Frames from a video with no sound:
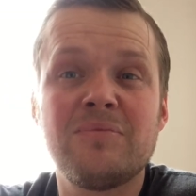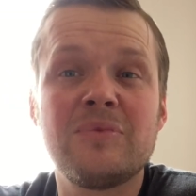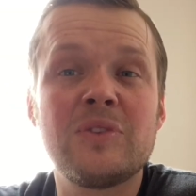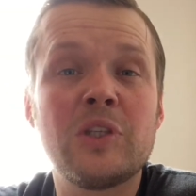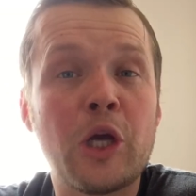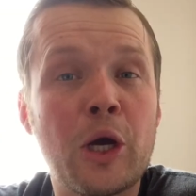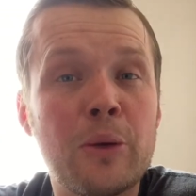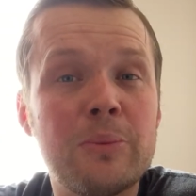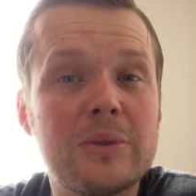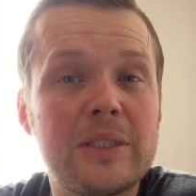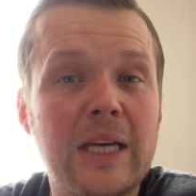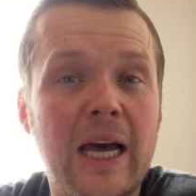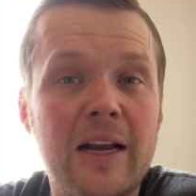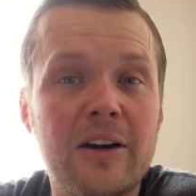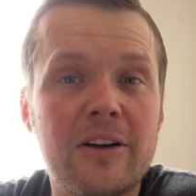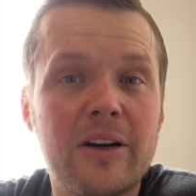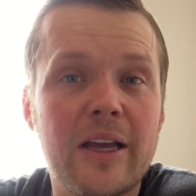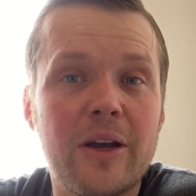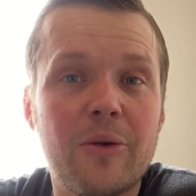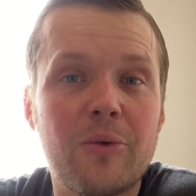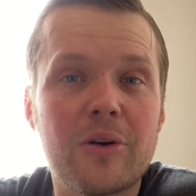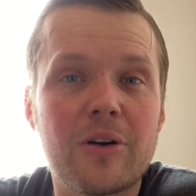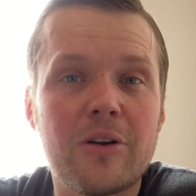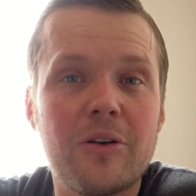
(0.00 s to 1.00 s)
come
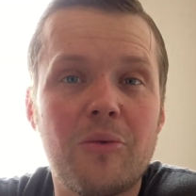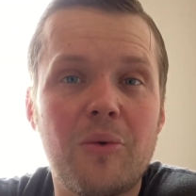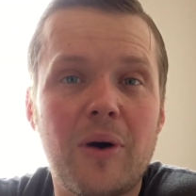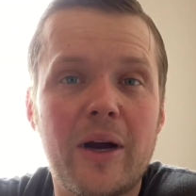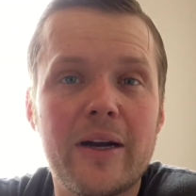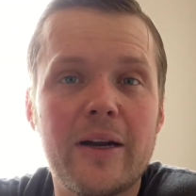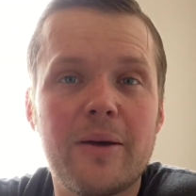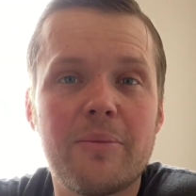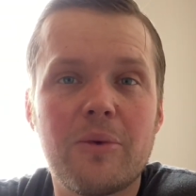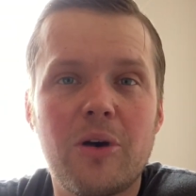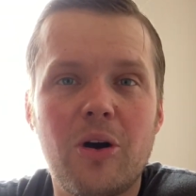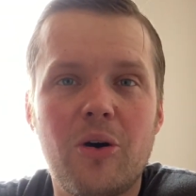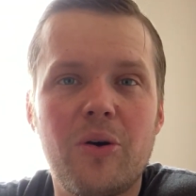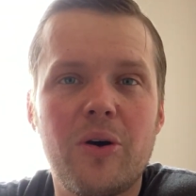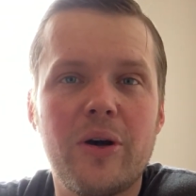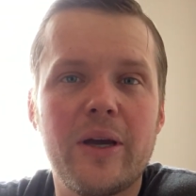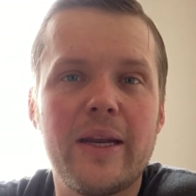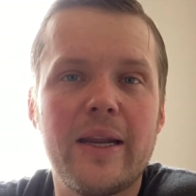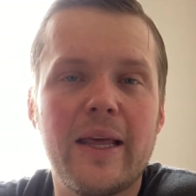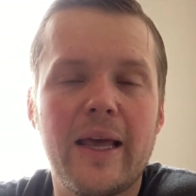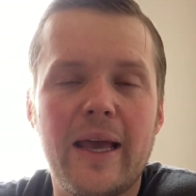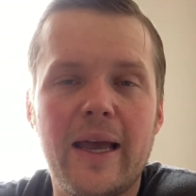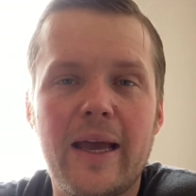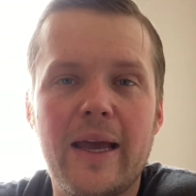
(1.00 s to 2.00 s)
Saturday, we're going to wind up
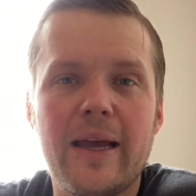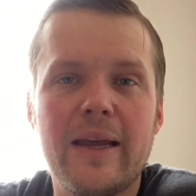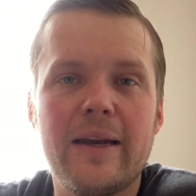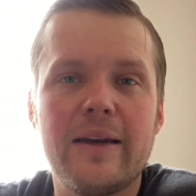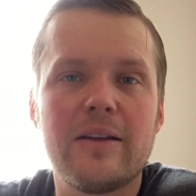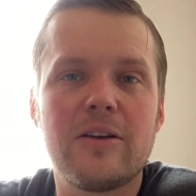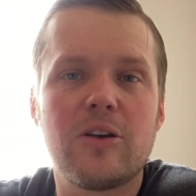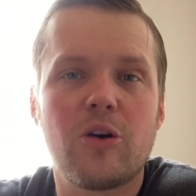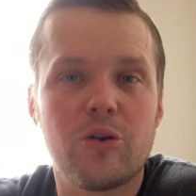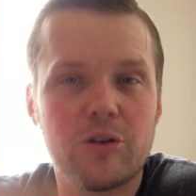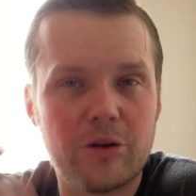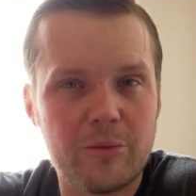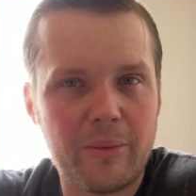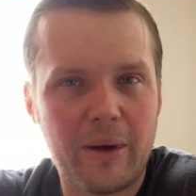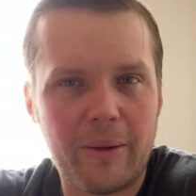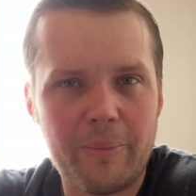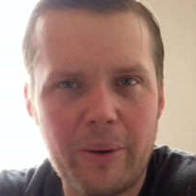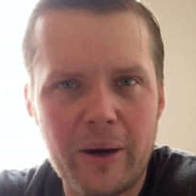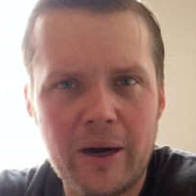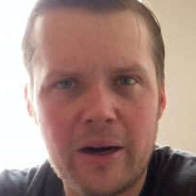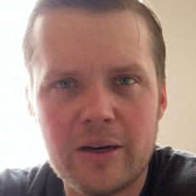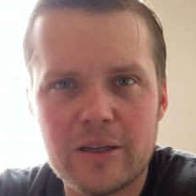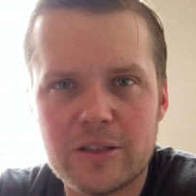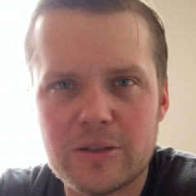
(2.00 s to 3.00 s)
going and going to my
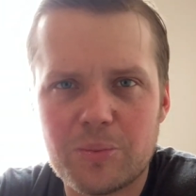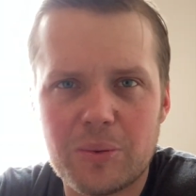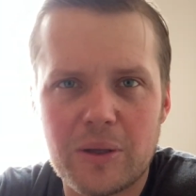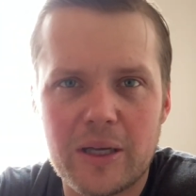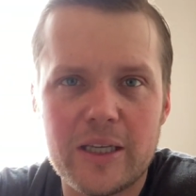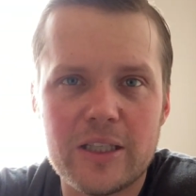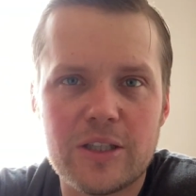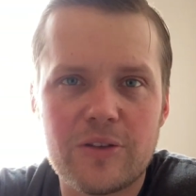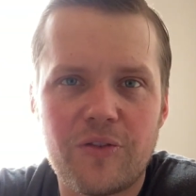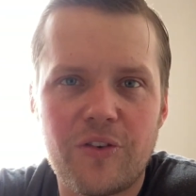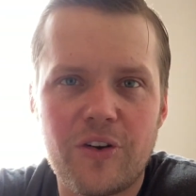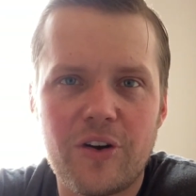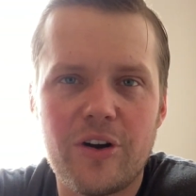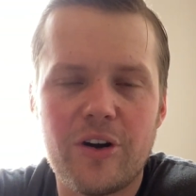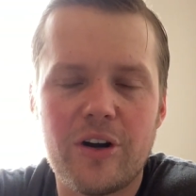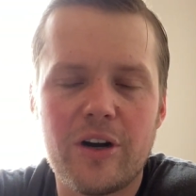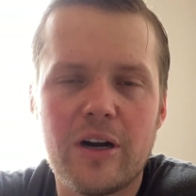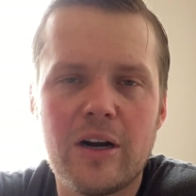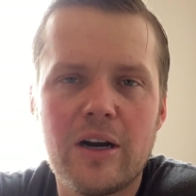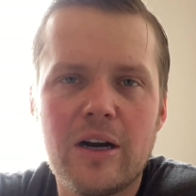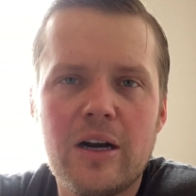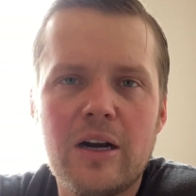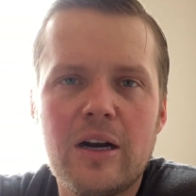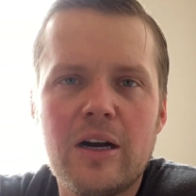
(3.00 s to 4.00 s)
parents' place
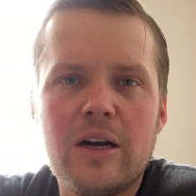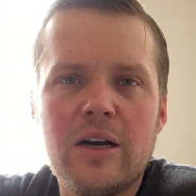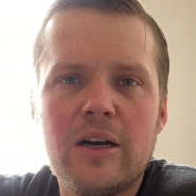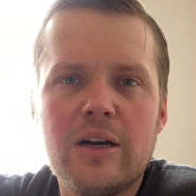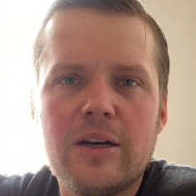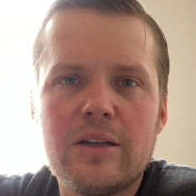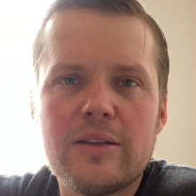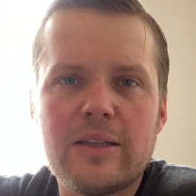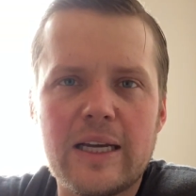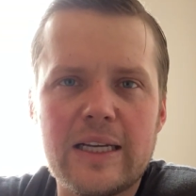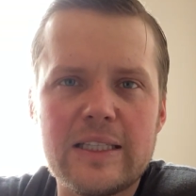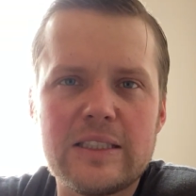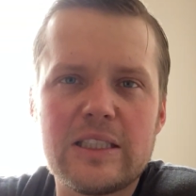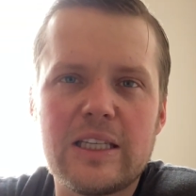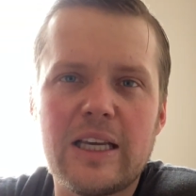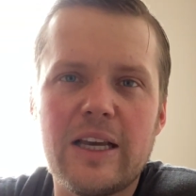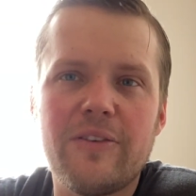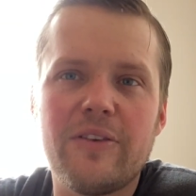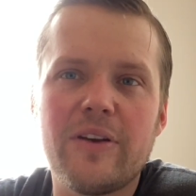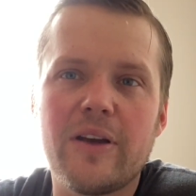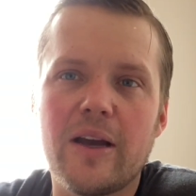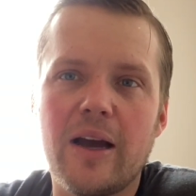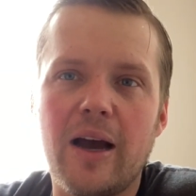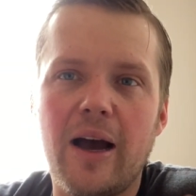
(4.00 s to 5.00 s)
for
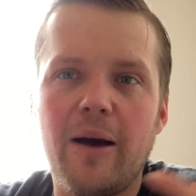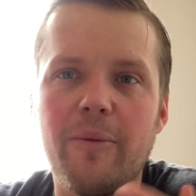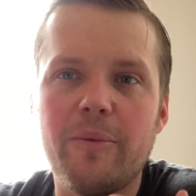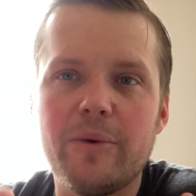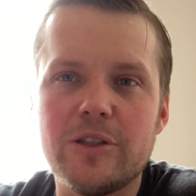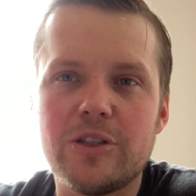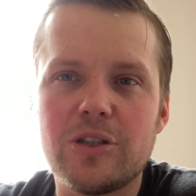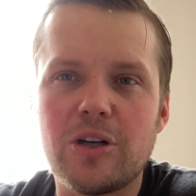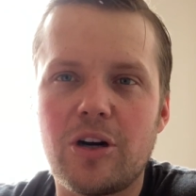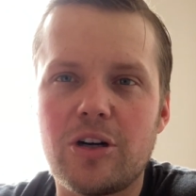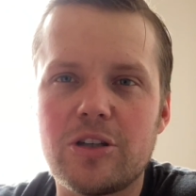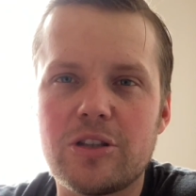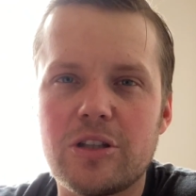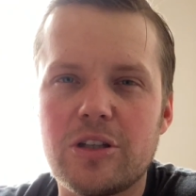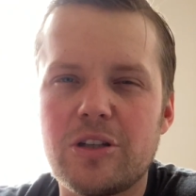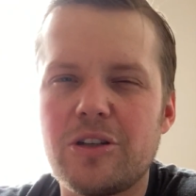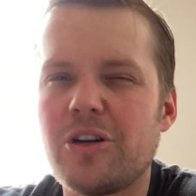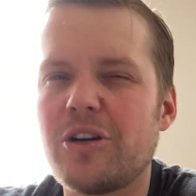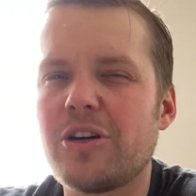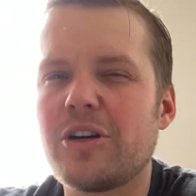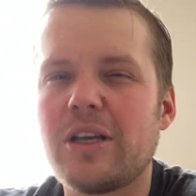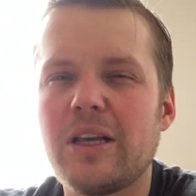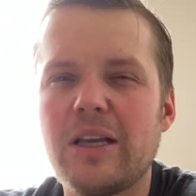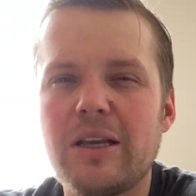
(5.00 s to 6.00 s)
Thanksgiving. I'm in charge of the
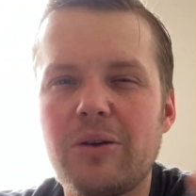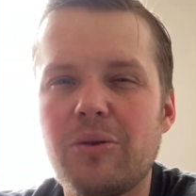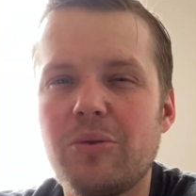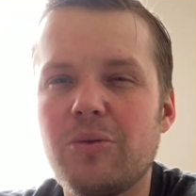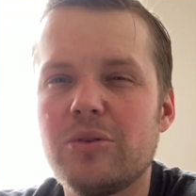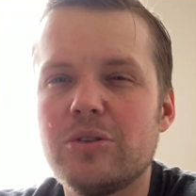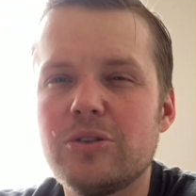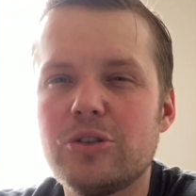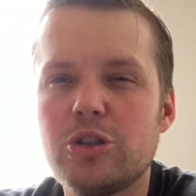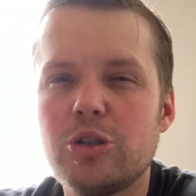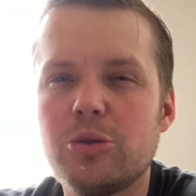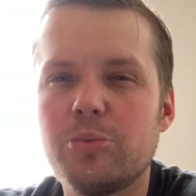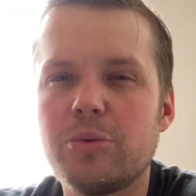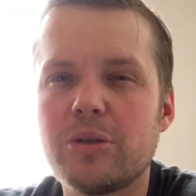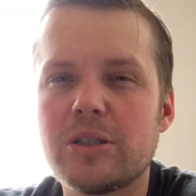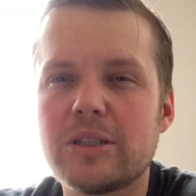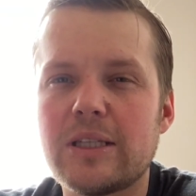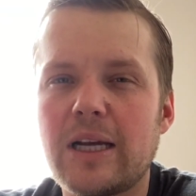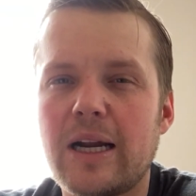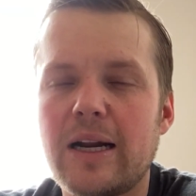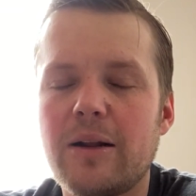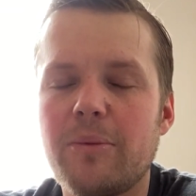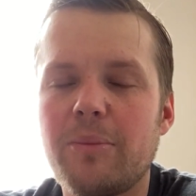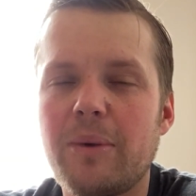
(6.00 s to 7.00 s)
turkey. Super
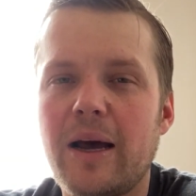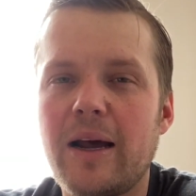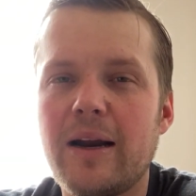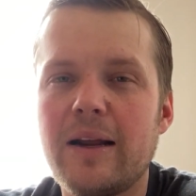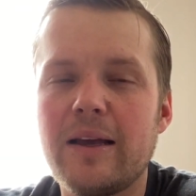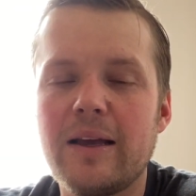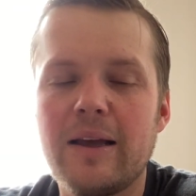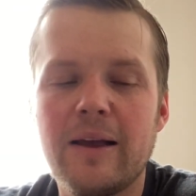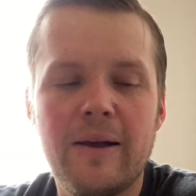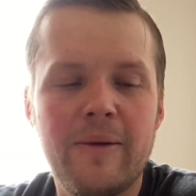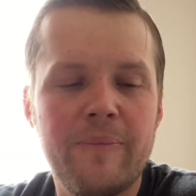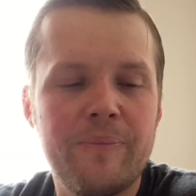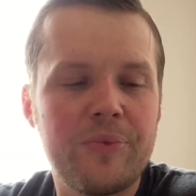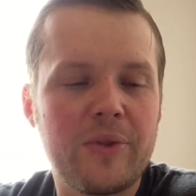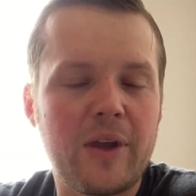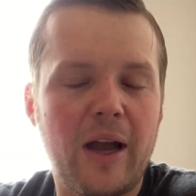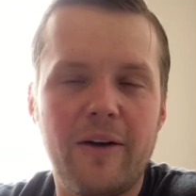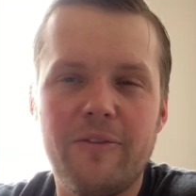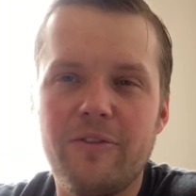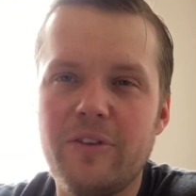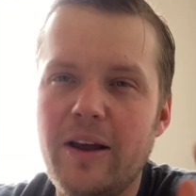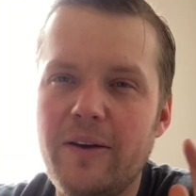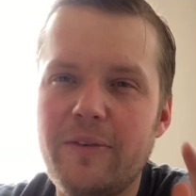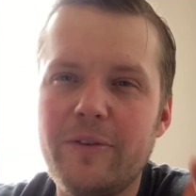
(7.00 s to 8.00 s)
excited about it.
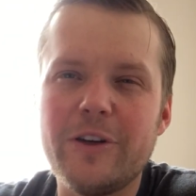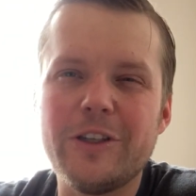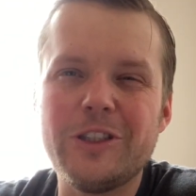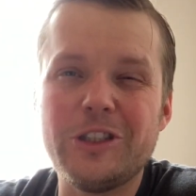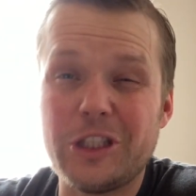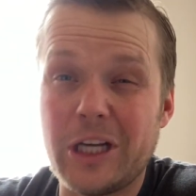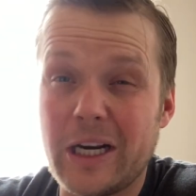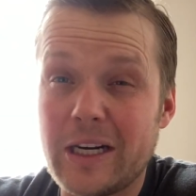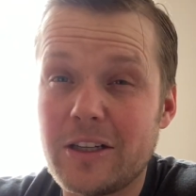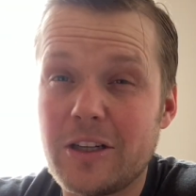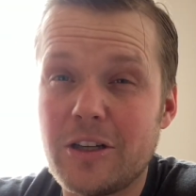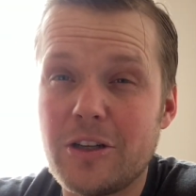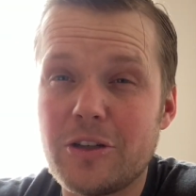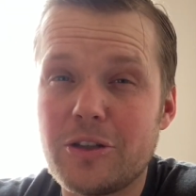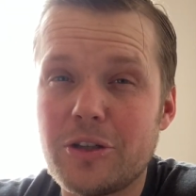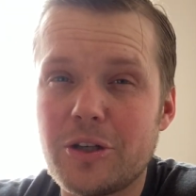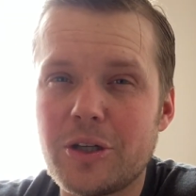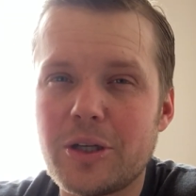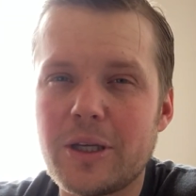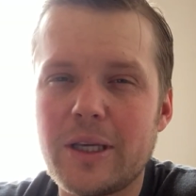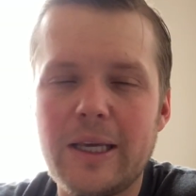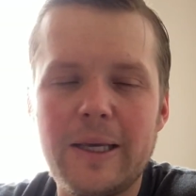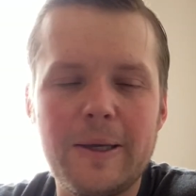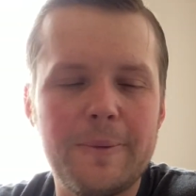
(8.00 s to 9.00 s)
I've never injected a
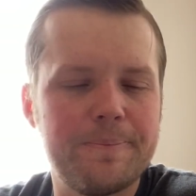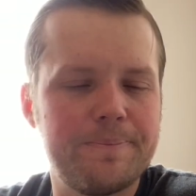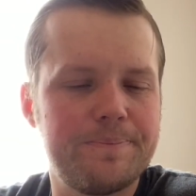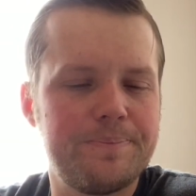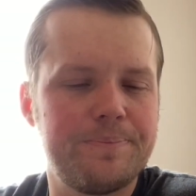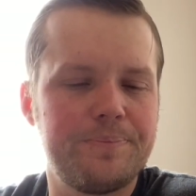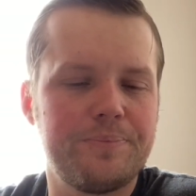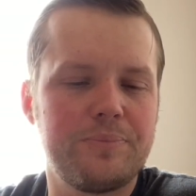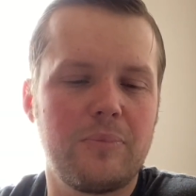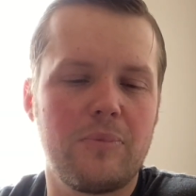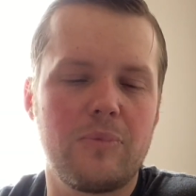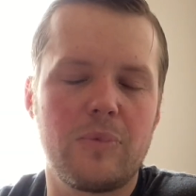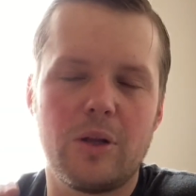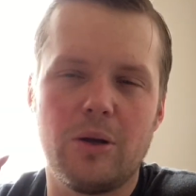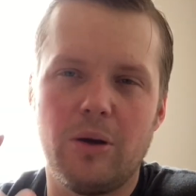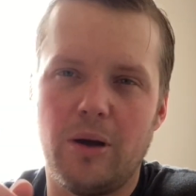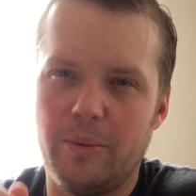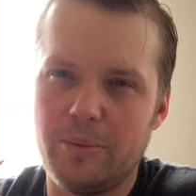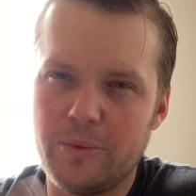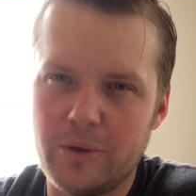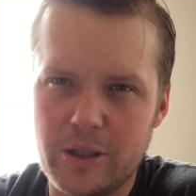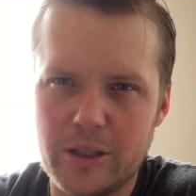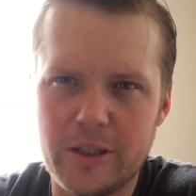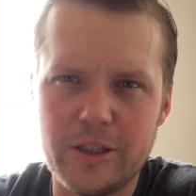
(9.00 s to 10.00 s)
turkey.
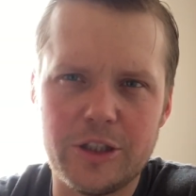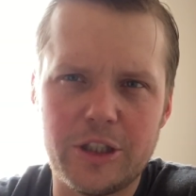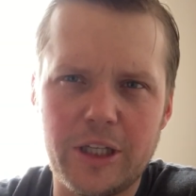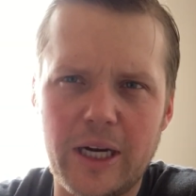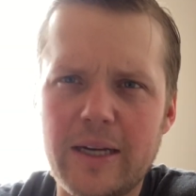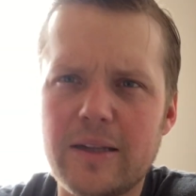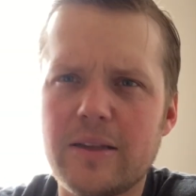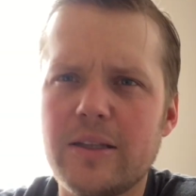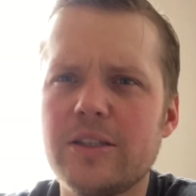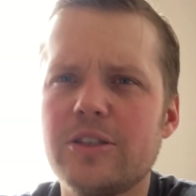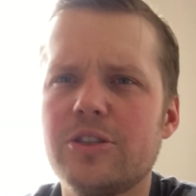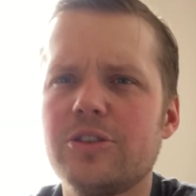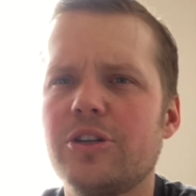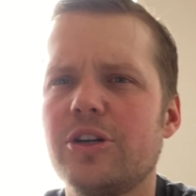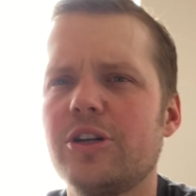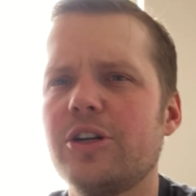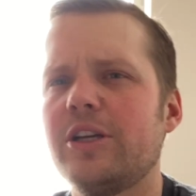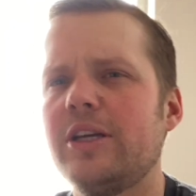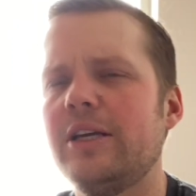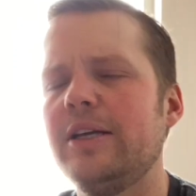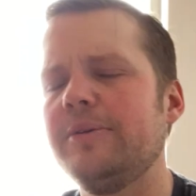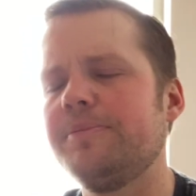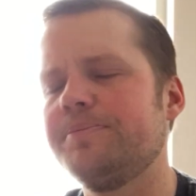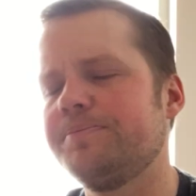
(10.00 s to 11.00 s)
I'm going to inject this
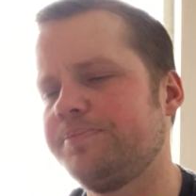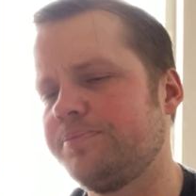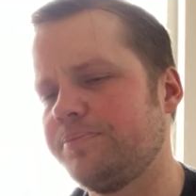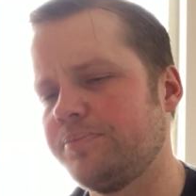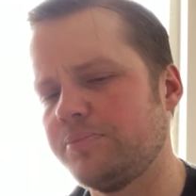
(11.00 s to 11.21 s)
turkey